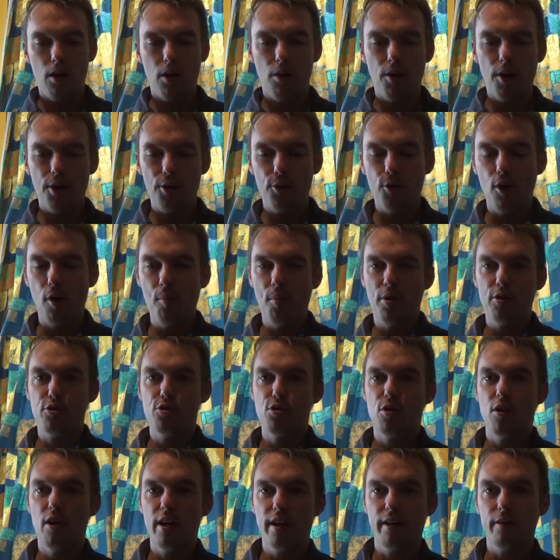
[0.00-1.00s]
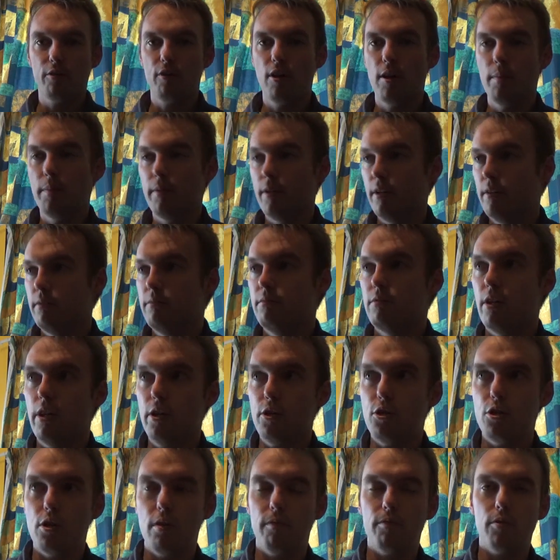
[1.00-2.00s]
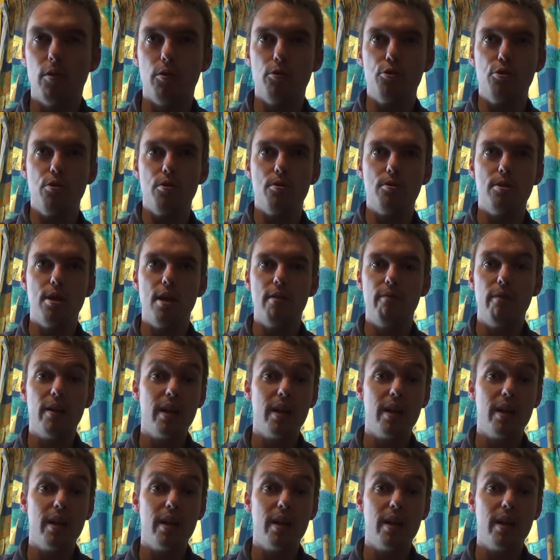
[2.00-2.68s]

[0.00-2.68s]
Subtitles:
I thought I might try and grab a shift on Tuesday if